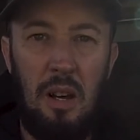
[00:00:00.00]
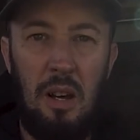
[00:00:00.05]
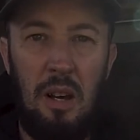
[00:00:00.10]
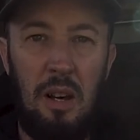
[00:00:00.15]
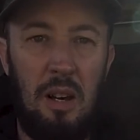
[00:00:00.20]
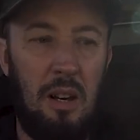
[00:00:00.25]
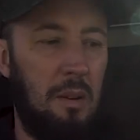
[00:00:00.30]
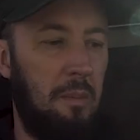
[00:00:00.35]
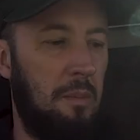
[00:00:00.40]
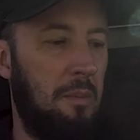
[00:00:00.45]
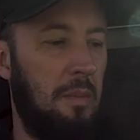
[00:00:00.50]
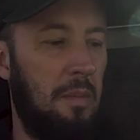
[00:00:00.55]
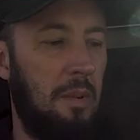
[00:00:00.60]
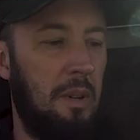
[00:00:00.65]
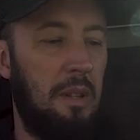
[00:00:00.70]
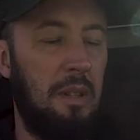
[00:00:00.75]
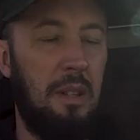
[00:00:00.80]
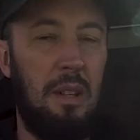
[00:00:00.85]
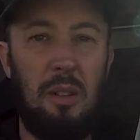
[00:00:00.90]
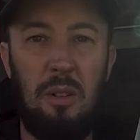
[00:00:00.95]
and
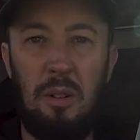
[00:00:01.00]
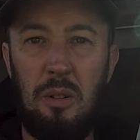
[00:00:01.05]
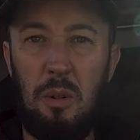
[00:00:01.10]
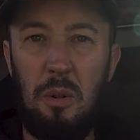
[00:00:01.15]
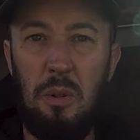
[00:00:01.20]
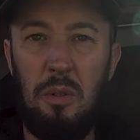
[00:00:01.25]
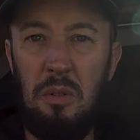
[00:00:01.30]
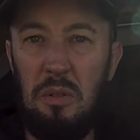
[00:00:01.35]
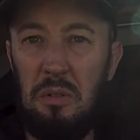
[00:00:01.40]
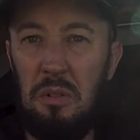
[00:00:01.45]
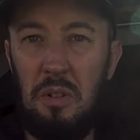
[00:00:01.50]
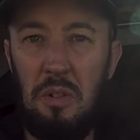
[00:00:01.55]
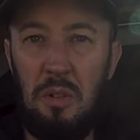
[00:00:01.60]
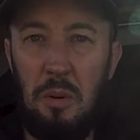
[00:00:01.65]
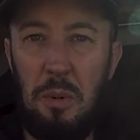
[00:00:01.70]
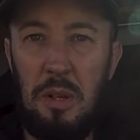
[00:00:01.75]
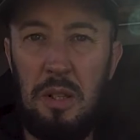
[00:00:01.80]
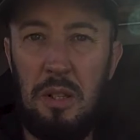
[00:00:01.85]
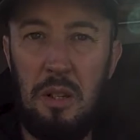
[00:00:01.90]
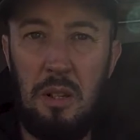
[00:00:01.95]
they look cool just
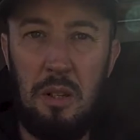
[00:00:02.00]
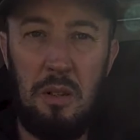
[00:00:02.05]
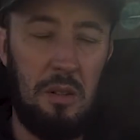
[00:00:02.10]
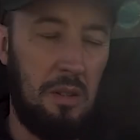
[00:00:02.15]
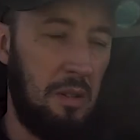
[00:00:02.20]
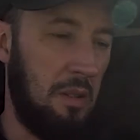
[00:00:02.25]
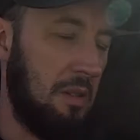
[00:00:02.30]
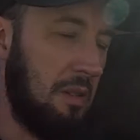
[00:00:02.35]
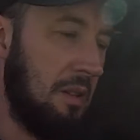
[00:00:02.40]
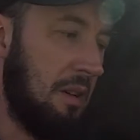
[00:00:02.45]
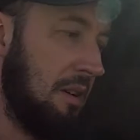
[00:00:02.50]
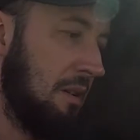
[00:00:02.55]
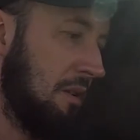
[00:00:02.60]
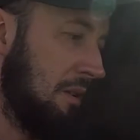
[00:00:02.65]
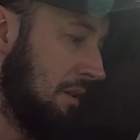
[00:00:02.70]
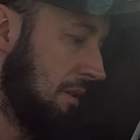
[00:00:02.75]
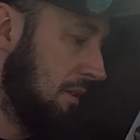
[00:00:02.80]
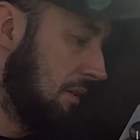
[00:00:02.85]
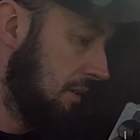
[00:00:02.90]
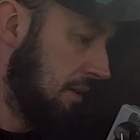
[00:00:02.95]
for me to use, so
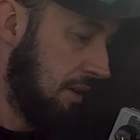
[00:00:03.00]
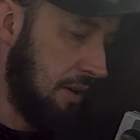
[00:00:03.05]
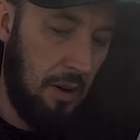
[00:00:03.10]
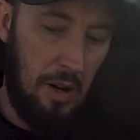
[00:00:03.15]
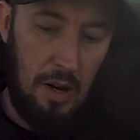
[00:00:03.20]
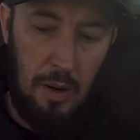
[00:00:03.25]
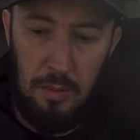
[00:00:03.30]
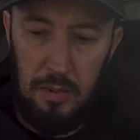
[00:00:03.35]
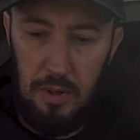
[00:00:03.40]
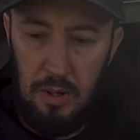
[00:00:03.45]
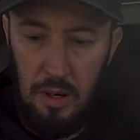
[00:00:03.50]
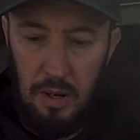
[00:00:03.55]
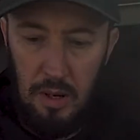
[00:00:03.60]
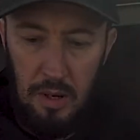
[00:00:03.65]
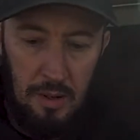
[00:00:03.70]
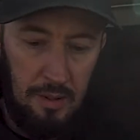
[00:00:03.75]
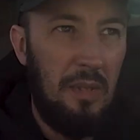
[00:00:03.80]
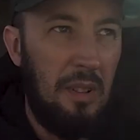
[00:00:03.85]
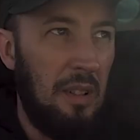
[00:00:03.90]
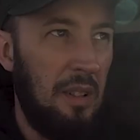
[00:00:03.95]
no harm done.
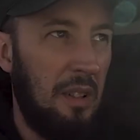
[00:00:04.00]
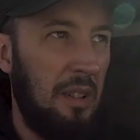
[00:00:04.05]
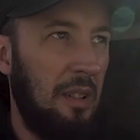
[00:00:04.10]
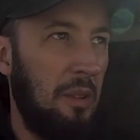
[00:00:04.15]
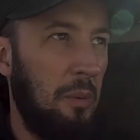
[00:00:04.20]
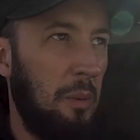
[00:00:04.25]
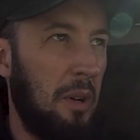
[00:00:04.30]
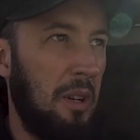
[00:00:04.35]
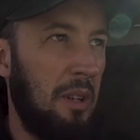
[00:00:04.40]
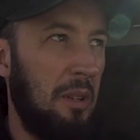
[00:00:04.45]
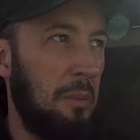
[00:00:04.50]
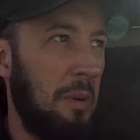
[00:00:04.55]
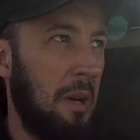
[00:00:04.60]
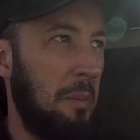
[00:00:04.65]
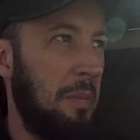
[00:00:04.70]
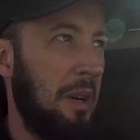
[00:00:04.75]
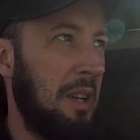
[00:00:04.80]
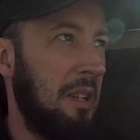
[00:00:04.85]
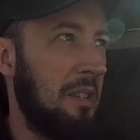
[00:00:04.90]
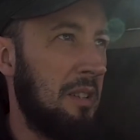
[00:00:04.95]
Where am I
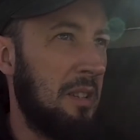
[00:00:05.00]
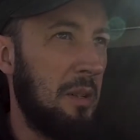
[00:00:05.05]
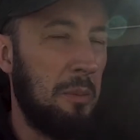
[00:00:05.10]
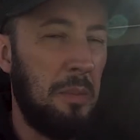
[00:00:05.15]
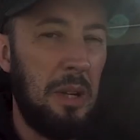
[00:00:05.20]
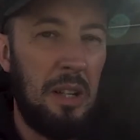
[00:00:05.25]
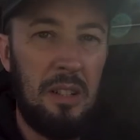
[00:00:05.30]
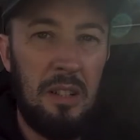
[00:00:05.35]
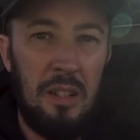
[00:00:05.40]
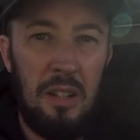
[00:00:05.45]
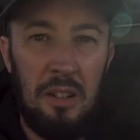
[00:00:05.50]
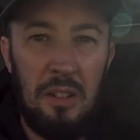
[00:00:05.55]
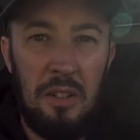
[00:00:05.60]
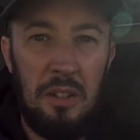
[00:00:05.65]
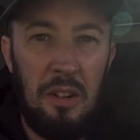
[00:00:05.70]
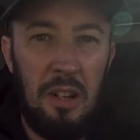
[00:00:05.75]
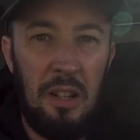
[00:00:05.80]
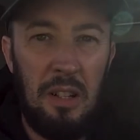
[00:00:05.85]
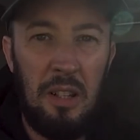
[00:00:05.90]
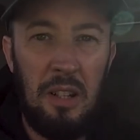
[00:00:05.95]
based? I'm based in
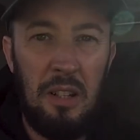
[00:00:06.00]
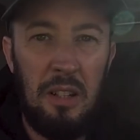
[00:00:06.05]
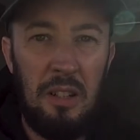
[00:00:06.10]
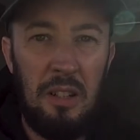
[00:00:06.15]
Australia,